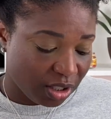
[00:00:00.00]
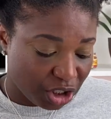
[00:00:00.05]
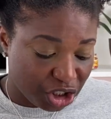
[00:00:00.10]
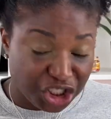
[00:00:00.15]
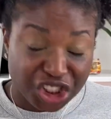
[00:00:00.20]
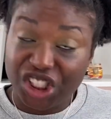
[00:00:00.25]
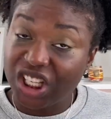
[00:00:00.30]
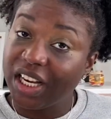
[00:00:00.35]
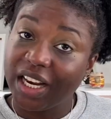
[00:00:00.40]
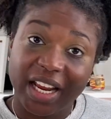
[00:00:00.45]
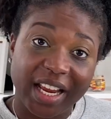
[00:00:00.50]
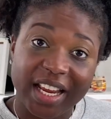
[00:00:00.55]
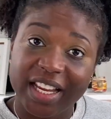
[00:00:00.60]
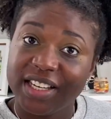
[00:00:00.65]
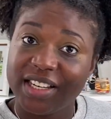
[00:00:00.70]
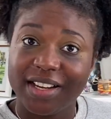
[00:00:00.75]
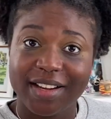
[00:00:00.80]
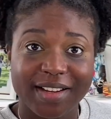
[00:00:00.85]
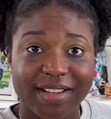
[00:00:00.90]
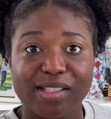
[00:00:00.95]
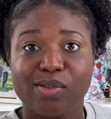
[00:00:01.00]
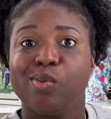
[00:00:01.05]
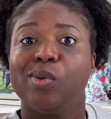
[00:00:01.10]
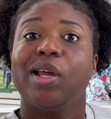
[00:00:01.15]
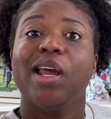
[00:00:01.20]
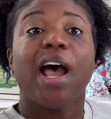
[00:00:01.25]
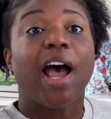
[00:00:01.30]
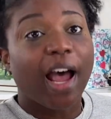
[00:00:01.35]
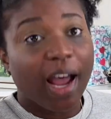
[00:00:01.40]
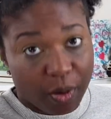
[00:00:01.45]
Shanann does
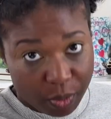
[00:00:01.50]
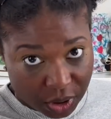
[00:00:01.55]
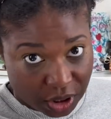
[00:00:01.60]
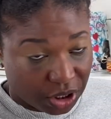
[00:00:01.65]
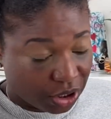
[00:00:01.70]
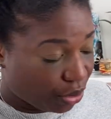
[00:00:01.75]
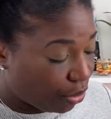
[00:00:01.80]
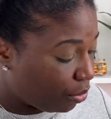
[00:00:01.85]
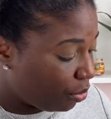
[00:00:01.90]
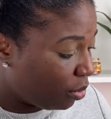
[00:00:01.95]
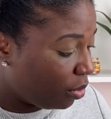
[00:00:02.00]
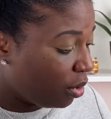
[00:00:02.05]
what I would do.